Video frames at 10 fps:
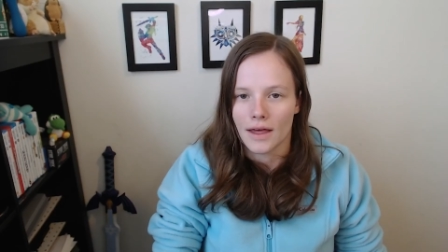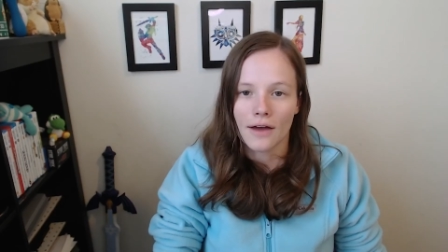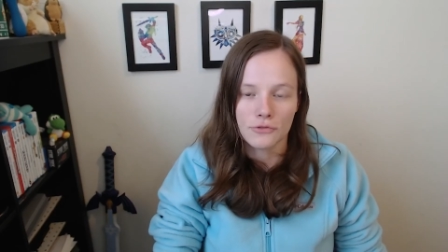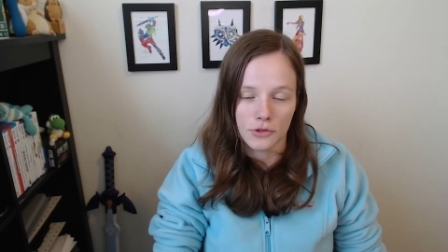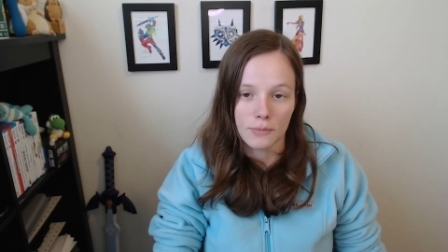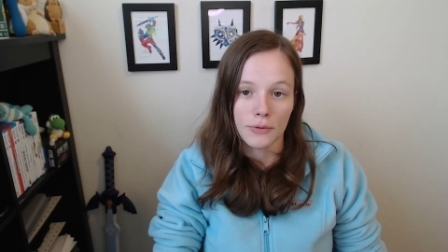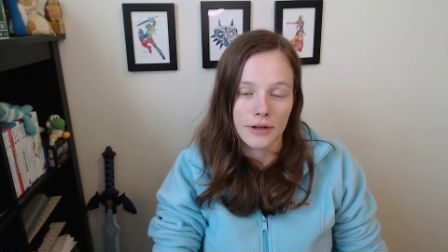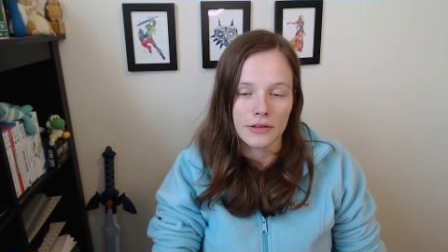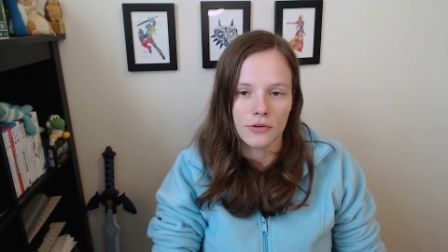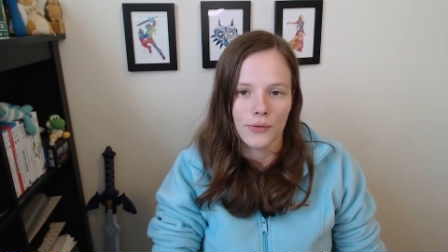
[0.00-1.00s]
After
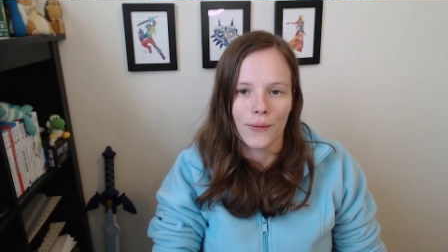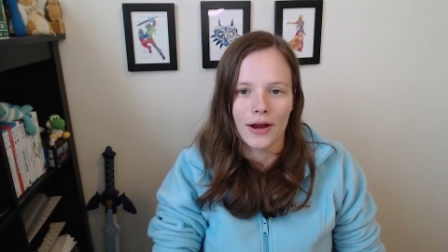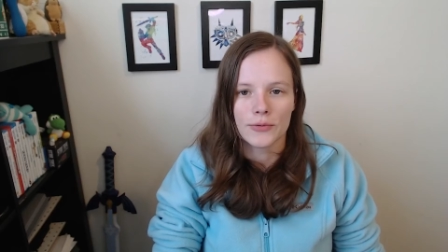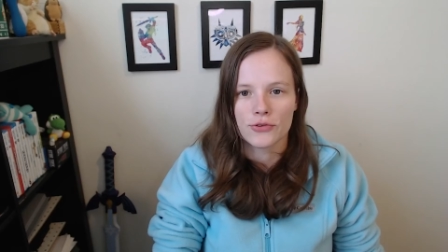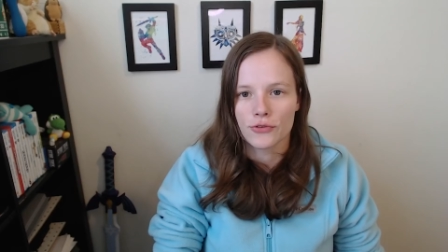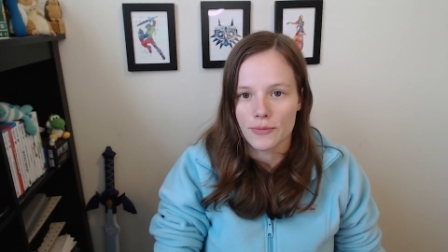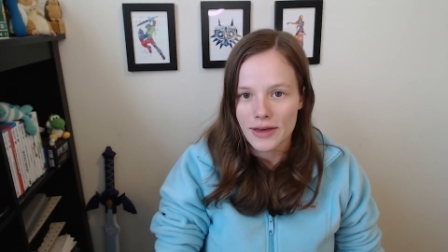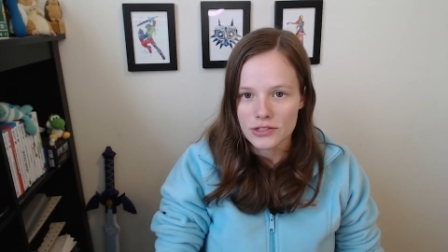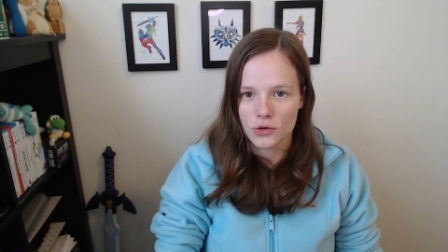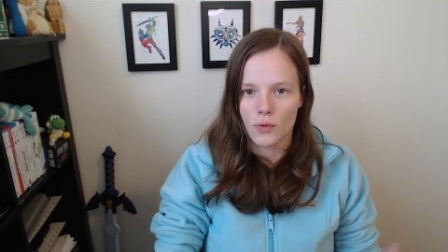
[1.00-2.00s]
completing the requirements for the
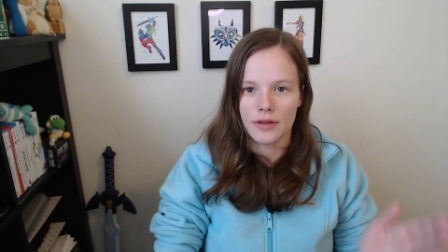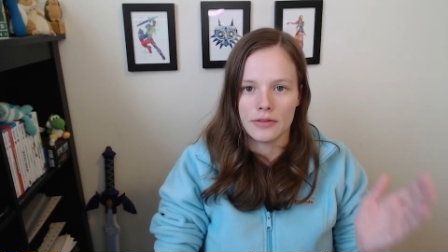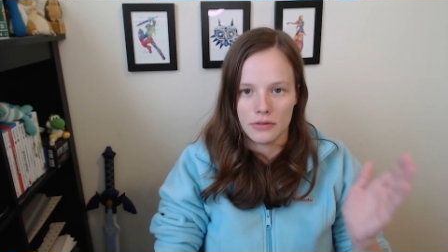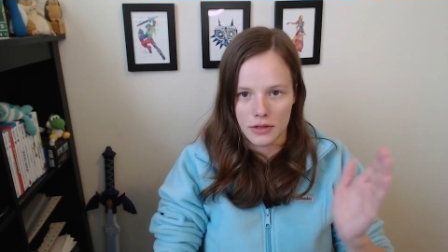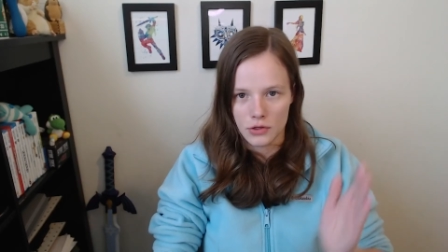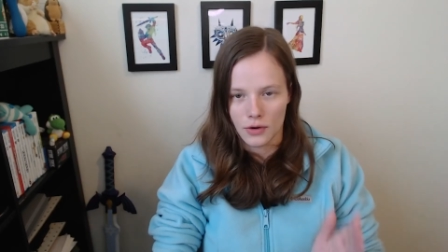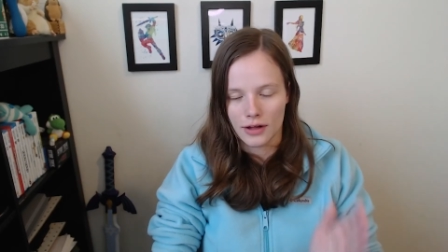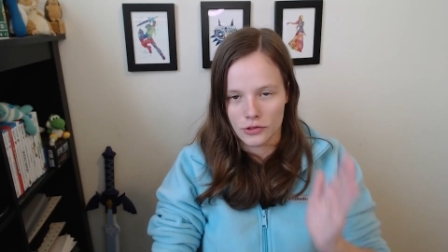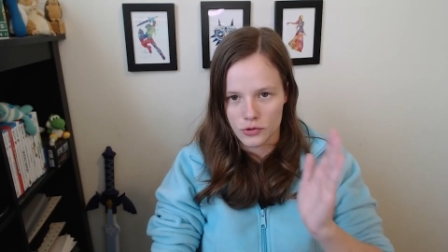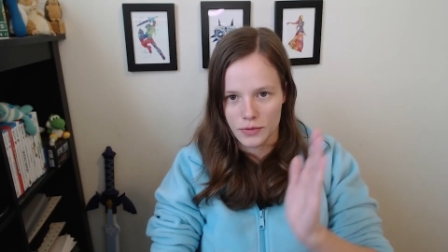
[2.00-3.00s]
basic one, then you are
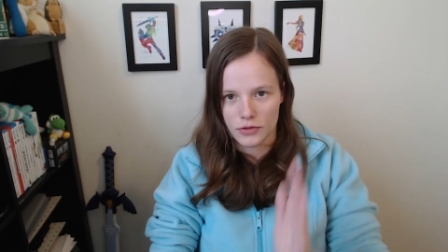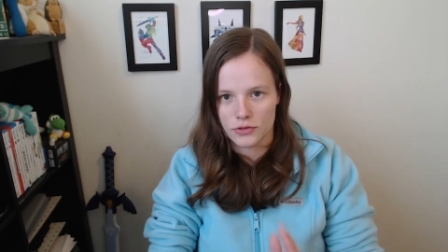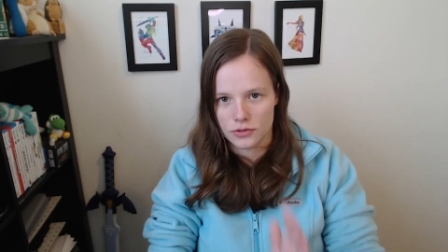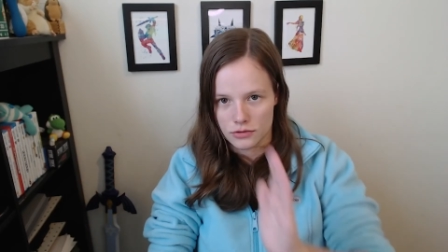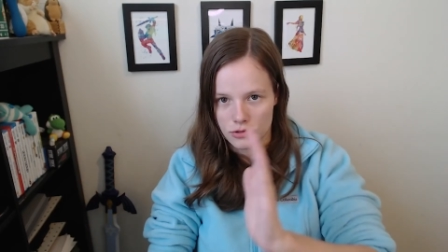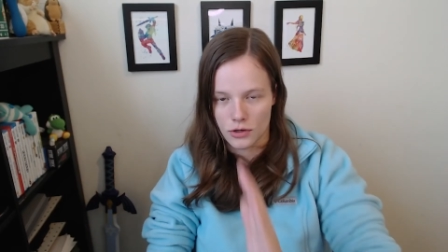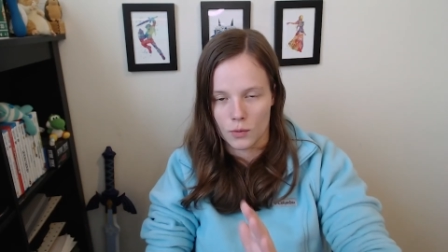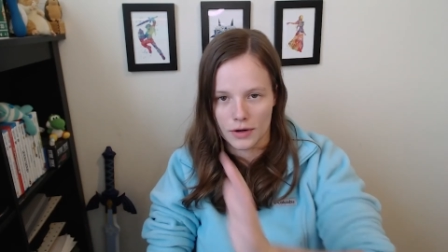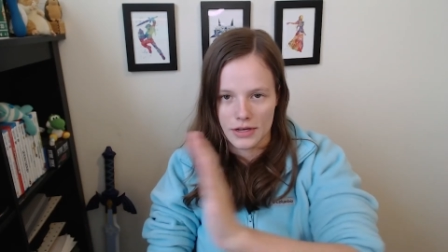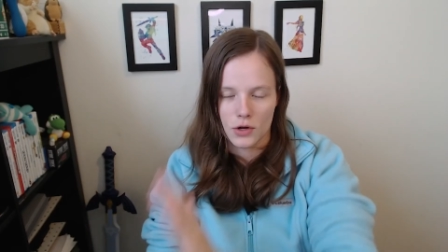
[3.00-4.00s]
eligible to
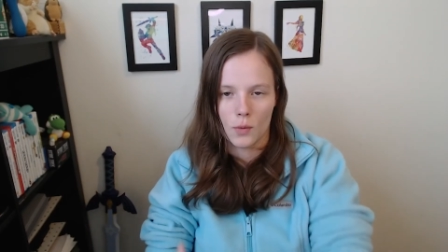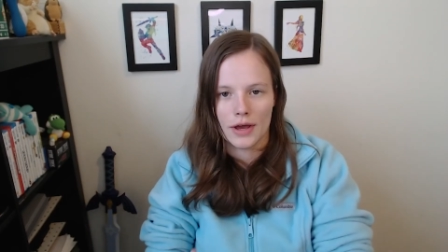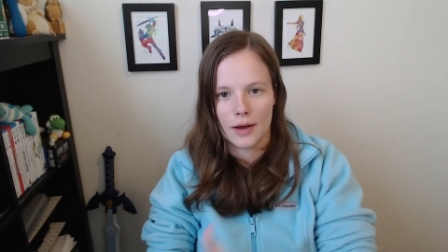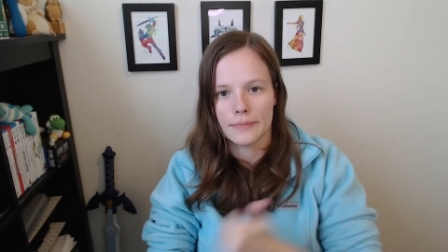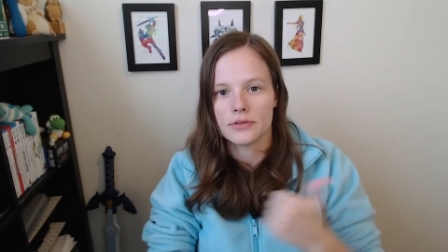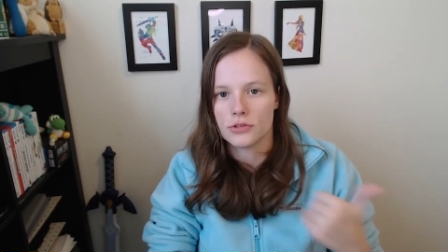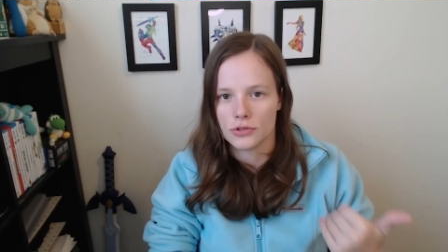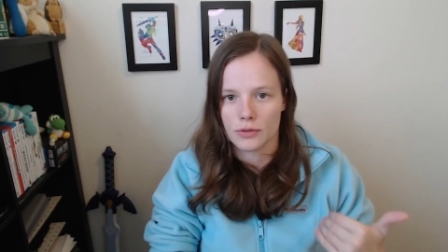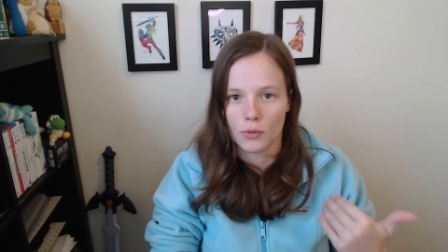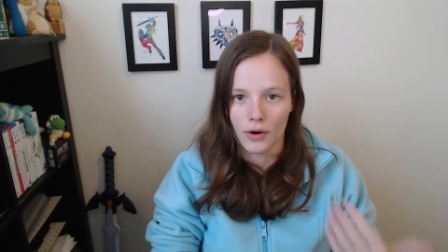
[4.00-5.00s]
start working your way up
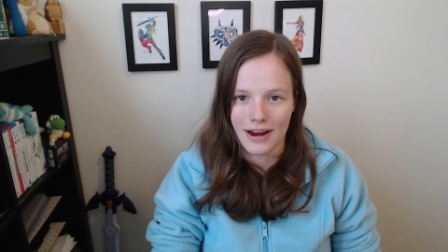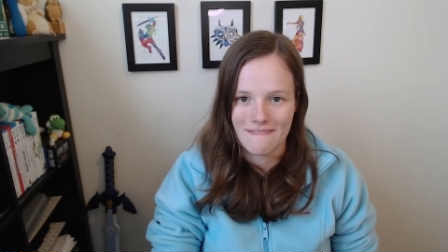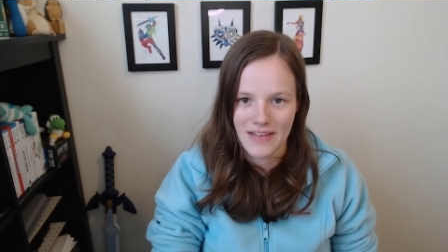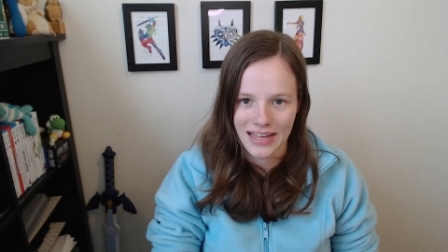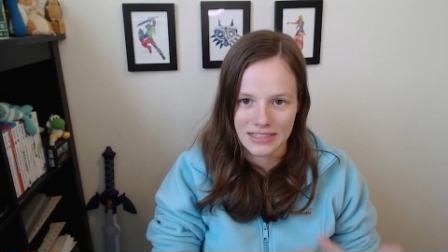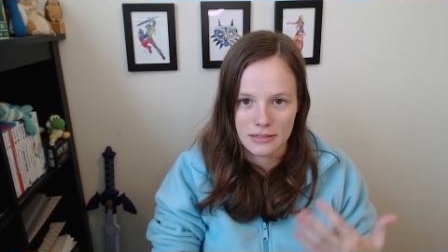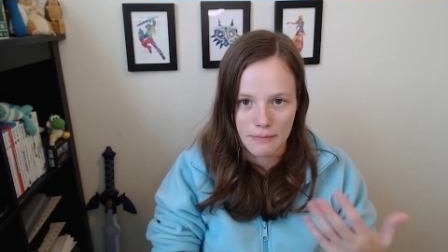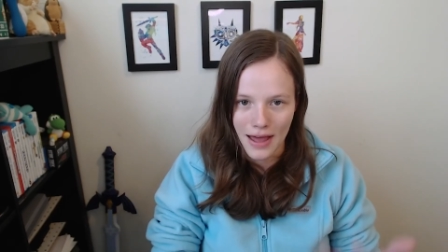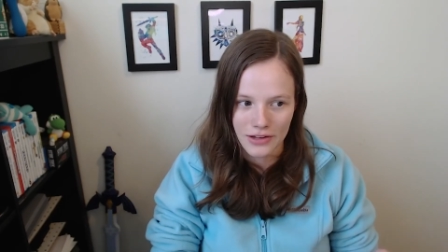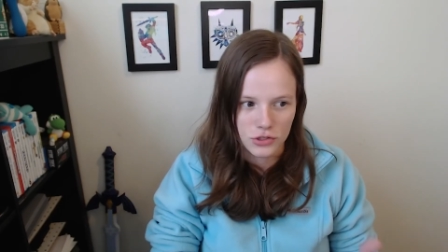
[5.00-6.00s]
to the more advanced
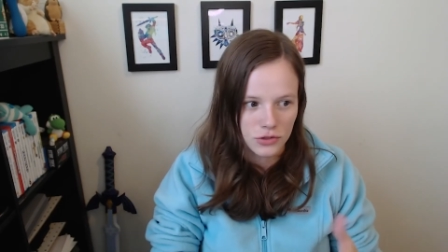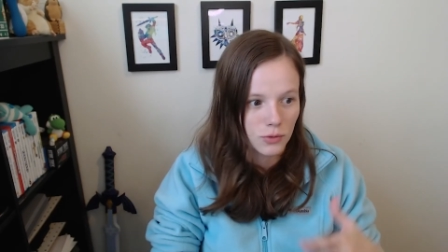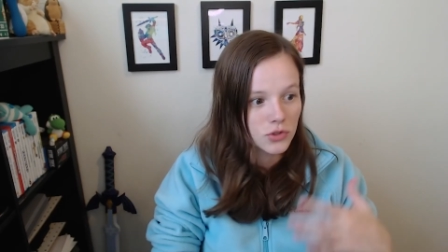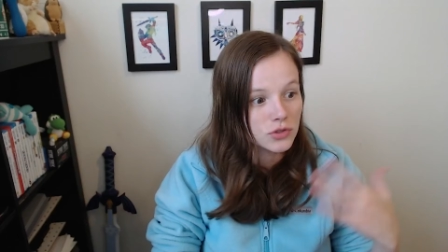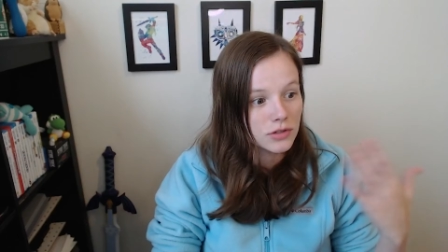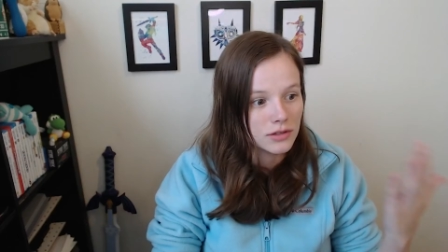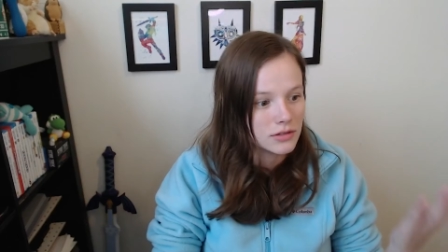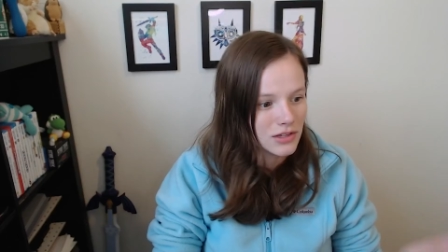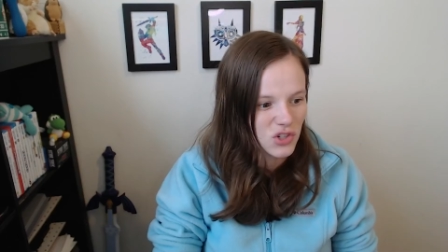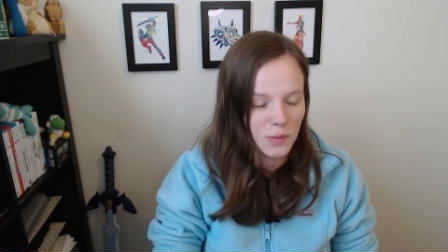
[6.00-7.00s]
badges, which is
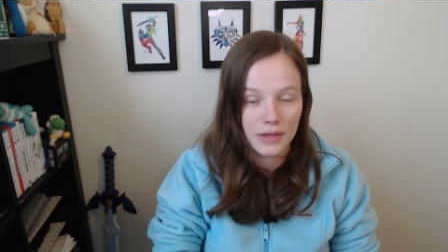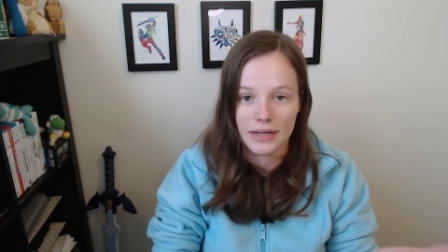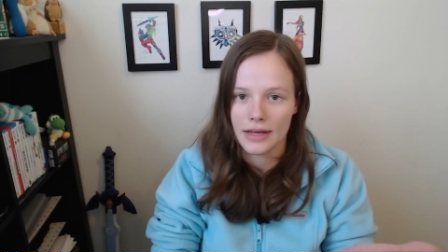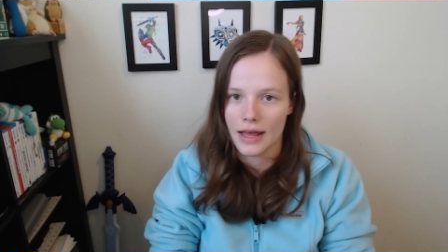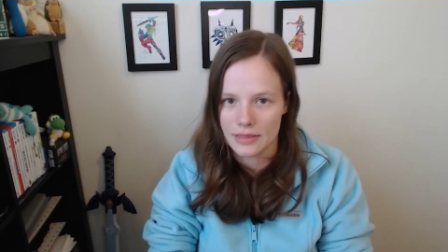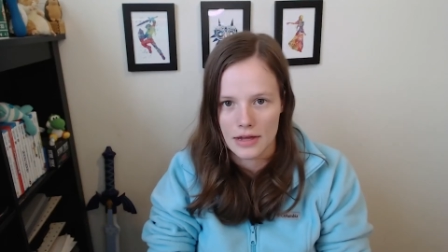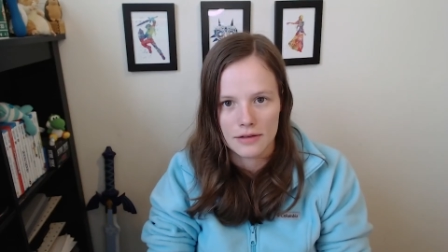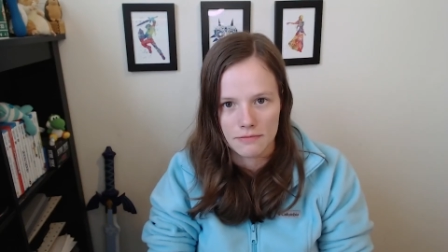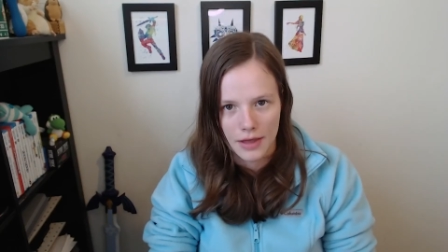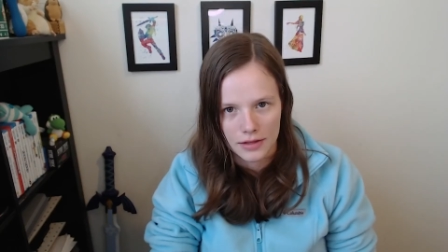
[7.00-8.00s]
intermediate and then
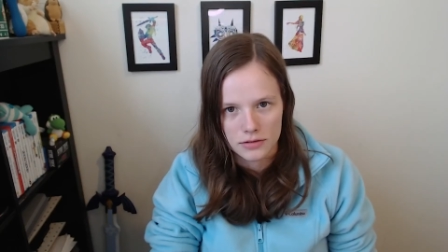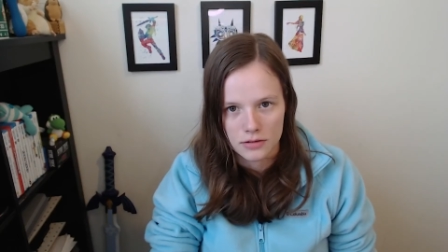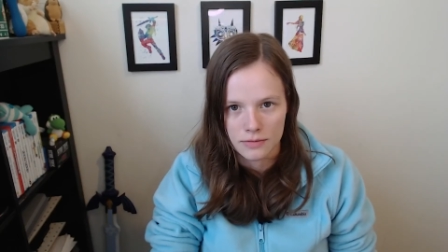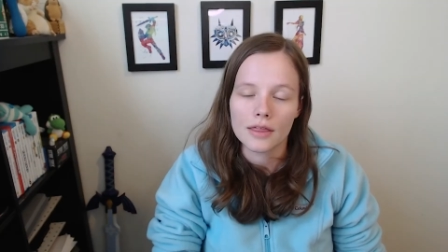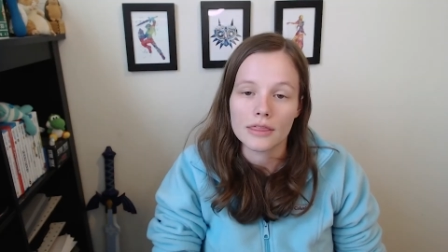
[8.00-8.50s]
advanced.